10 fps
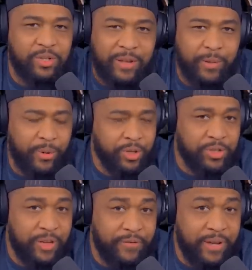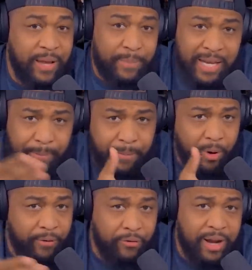that you have to put yourself in that many
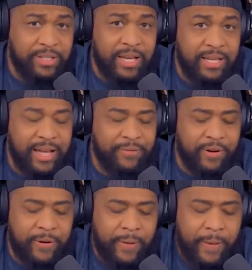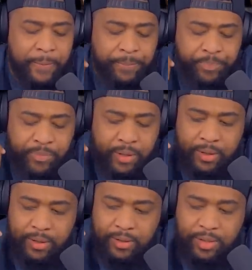people are afraid to endeavor.
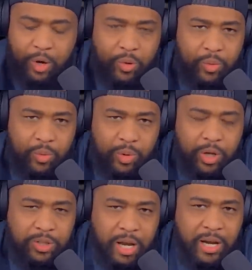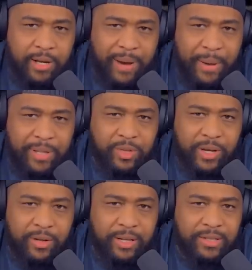So when you're talking about
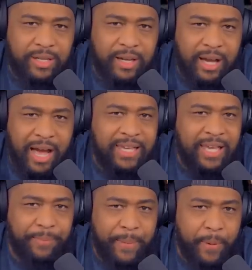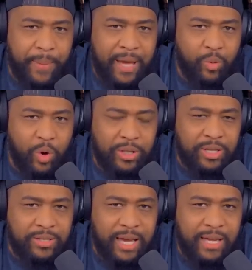mental illness, I get people may want
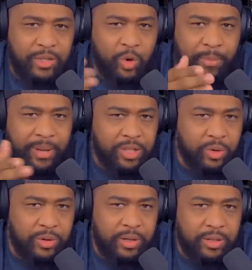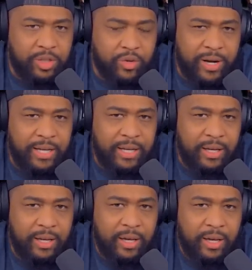to say do a mental
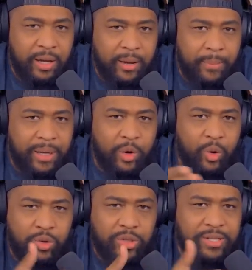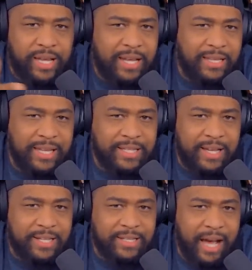screening, but who's to say that that's
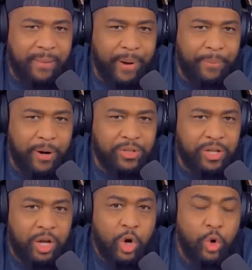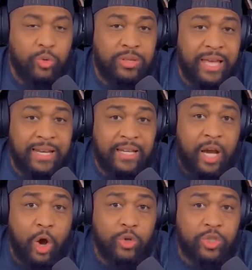going to stop a person who then
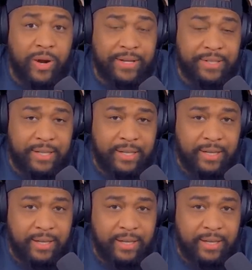goes crazy